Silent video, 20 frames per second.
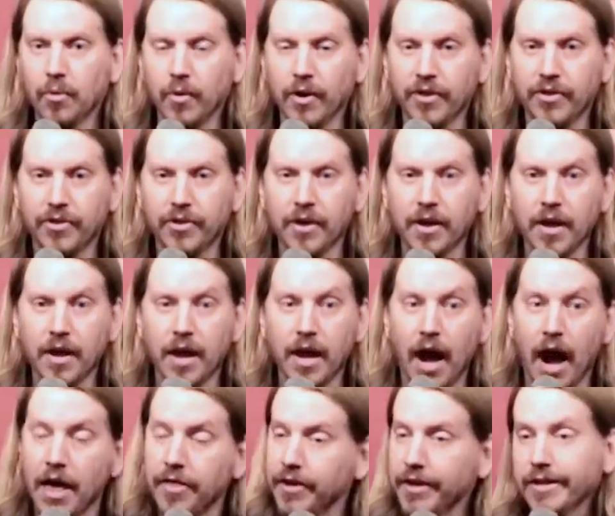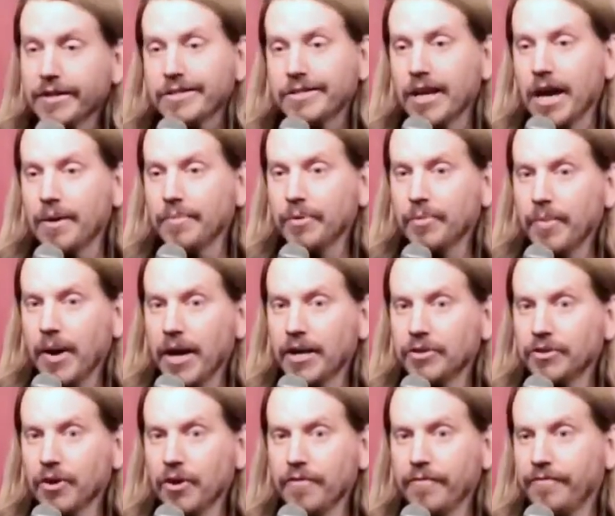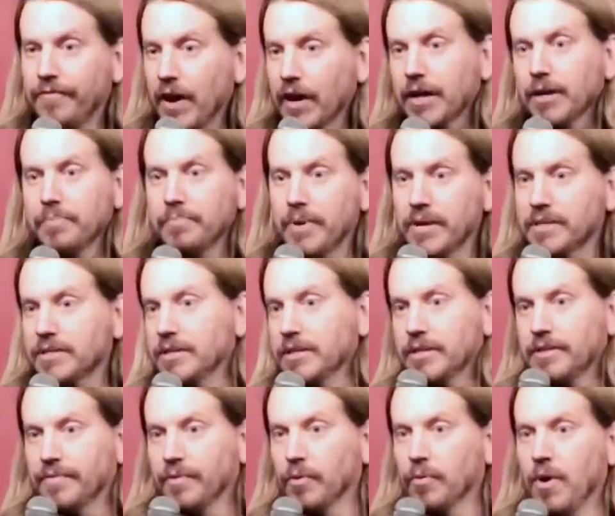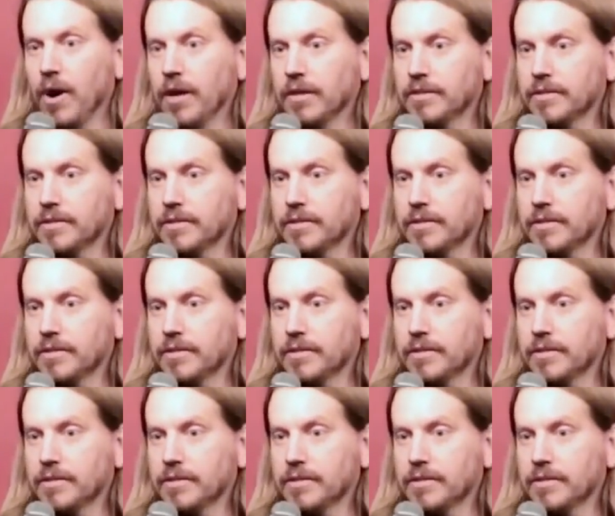with, "I think it's time you mind your own fucking business." I'm